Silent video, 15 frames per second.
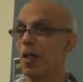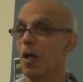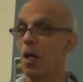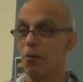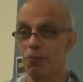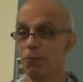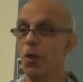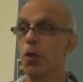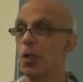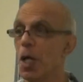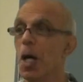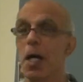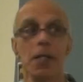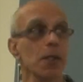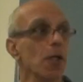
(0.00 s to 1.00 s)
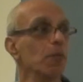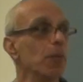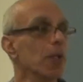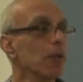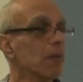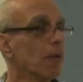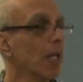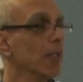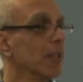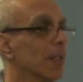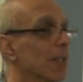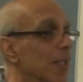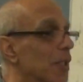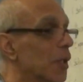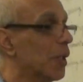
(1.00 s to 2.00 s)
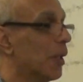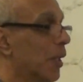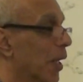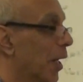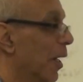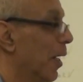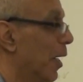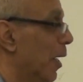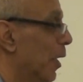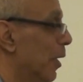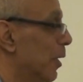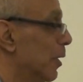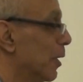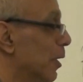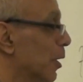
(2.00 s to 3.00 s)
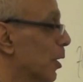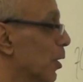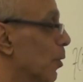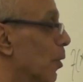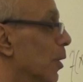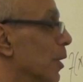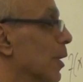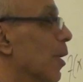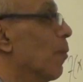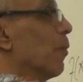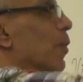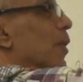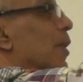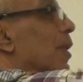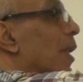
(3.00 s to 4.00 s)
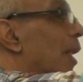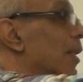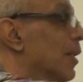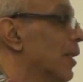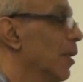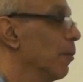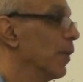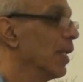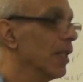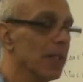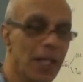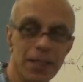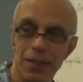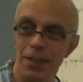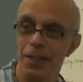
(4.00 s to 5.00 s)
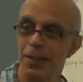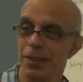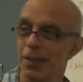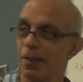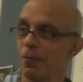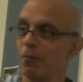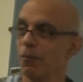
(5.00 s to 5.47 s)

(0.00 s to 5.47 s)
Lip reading: A very high number, right? It's going something like this.